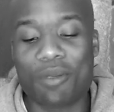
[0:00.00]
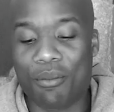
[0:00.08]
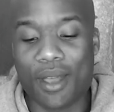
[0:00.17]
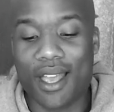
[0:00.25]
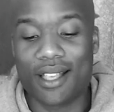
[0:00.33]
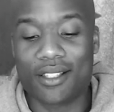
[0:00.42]
my
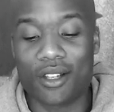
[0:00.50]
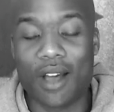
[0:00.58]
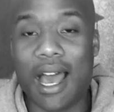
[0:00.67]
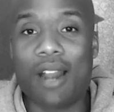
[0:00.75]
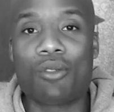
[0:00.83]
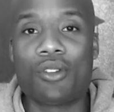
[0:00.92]
man, so
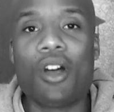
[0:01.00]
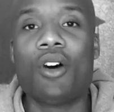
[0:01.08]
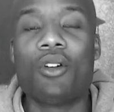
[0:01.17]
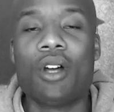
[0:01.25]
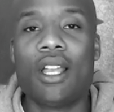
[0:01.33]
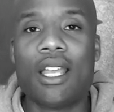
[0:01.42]
I don't
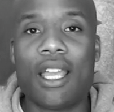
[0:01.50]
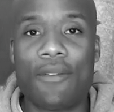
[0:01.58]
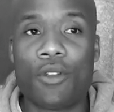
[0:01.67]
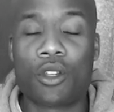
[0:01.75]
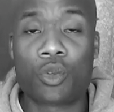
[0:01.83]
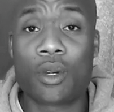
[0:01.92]
know if
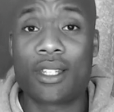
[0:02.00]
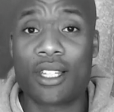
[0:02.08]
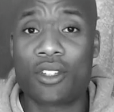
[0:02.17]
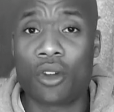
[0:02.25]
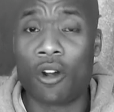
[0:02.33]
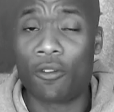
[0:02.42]
you're a
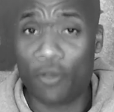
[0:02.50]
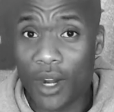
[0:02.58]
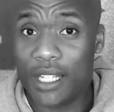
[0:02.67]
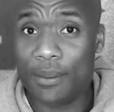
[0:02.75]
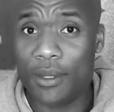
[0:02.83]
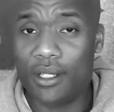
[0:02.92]
26-year-old
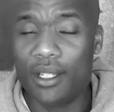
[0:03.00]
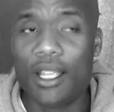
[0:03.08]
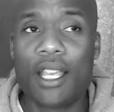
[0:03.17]
freshman,